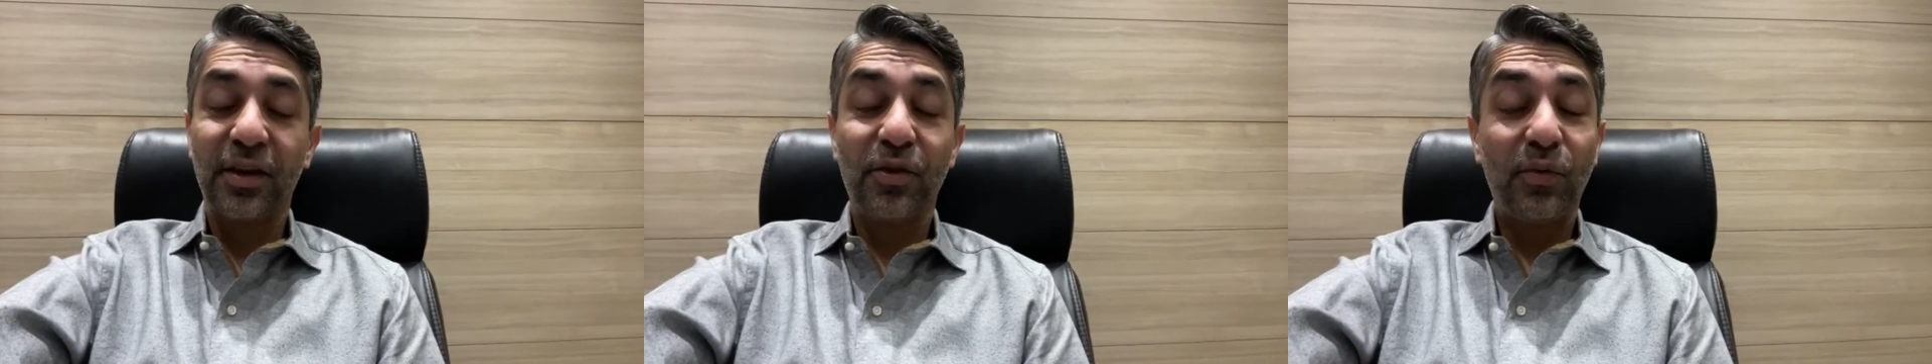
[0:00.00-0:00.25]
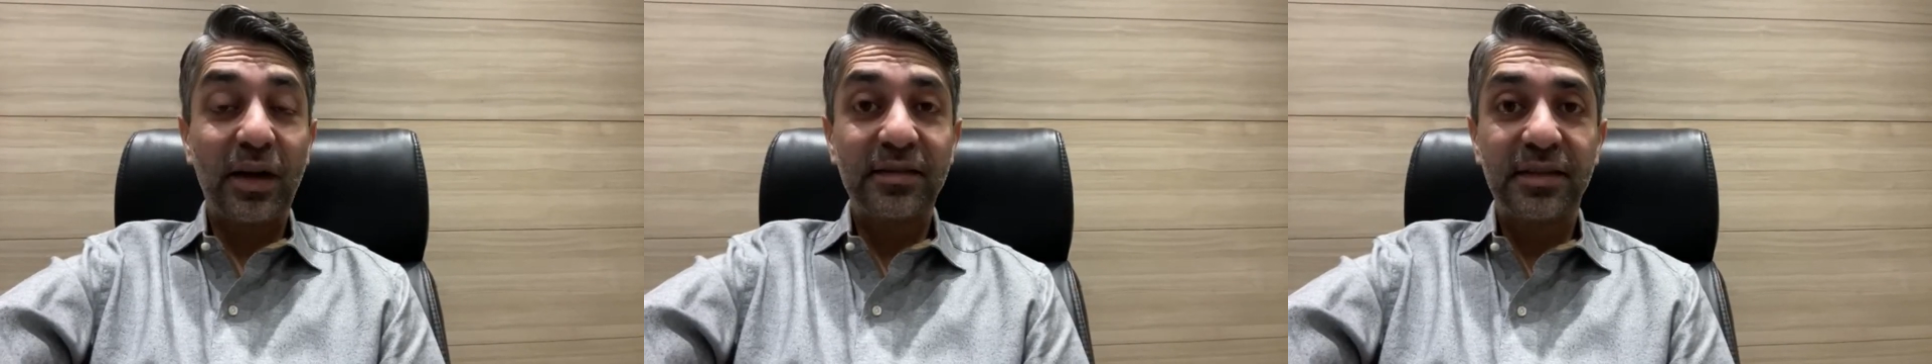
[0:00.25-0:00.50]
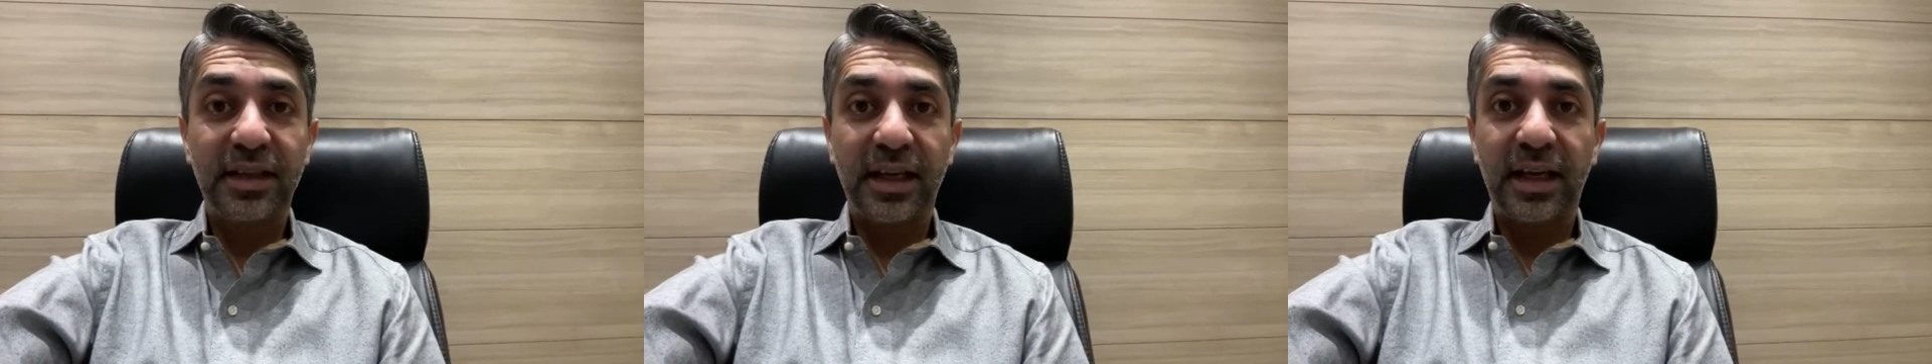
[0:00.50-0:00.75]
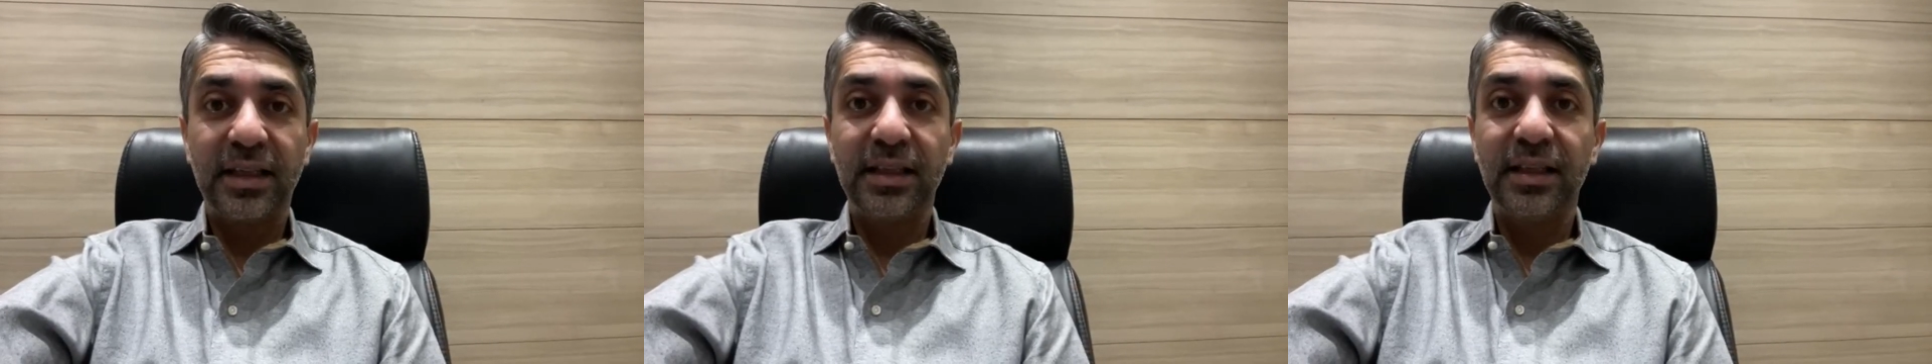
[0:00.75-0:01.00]
Once
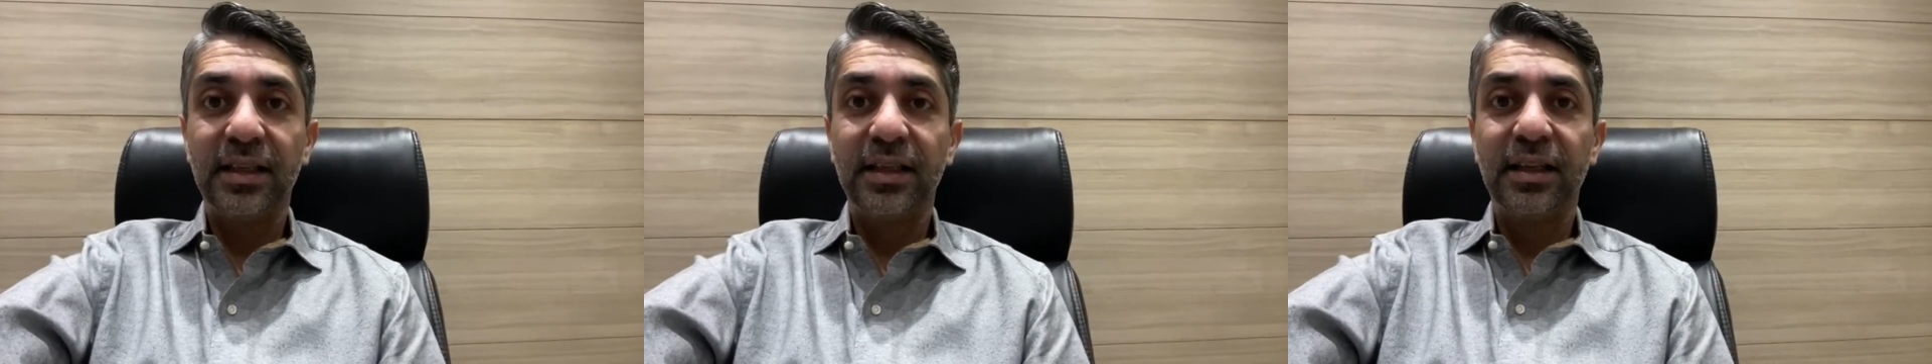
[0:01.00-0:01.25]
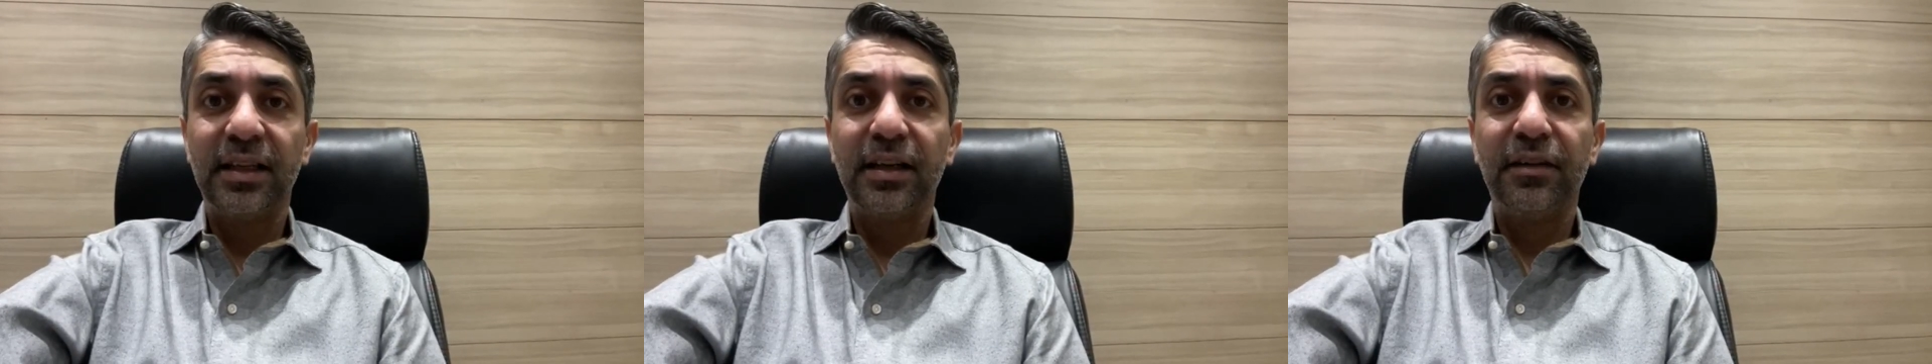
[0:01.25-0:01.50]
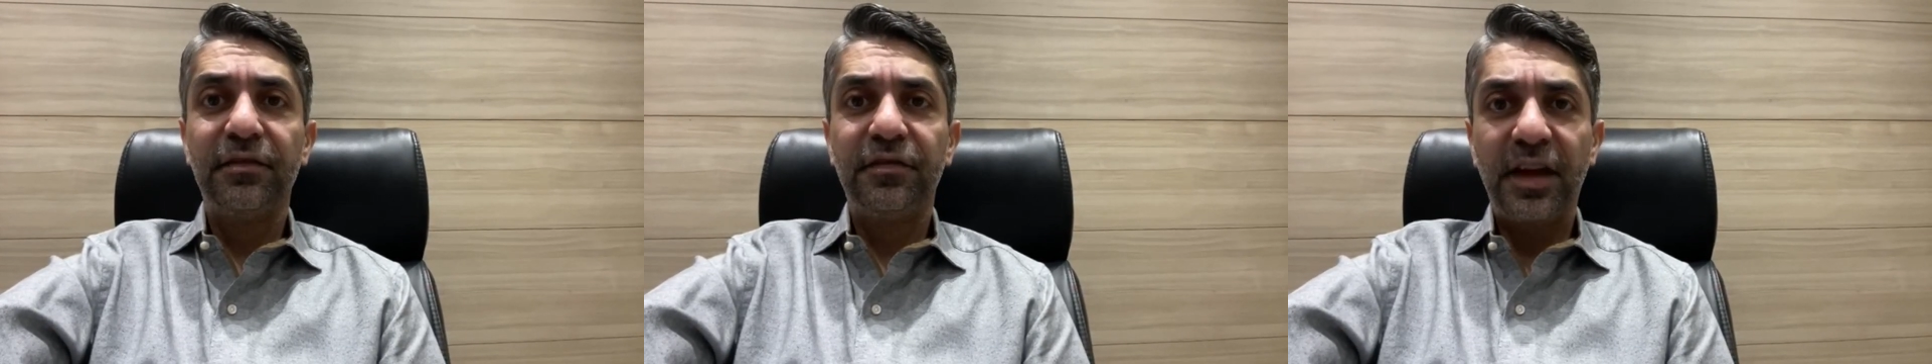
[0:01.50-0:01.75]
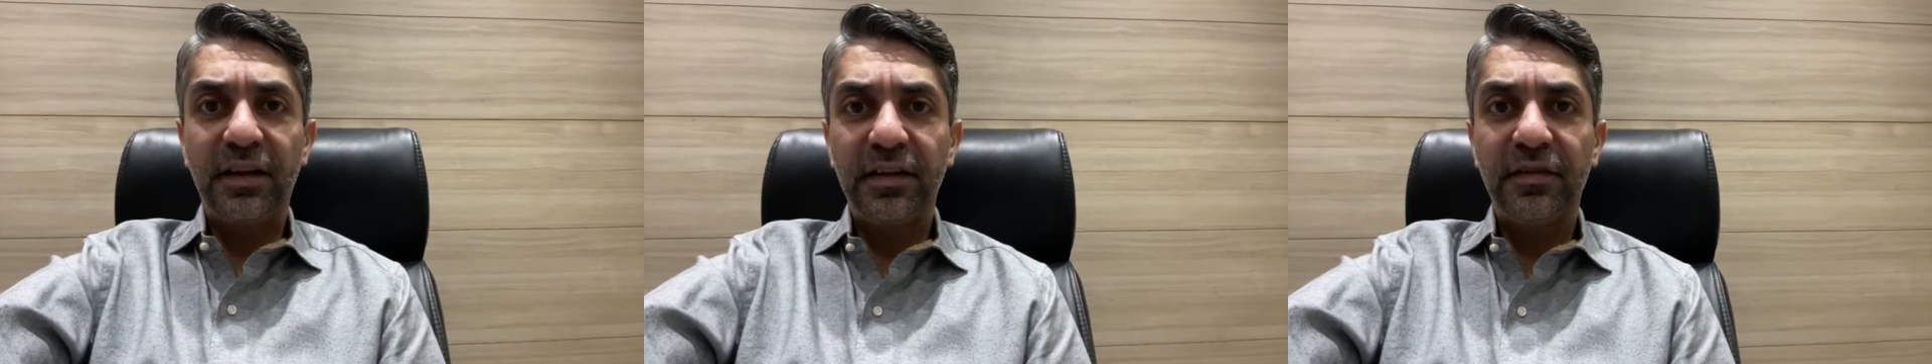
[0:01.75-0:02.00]
again, a very,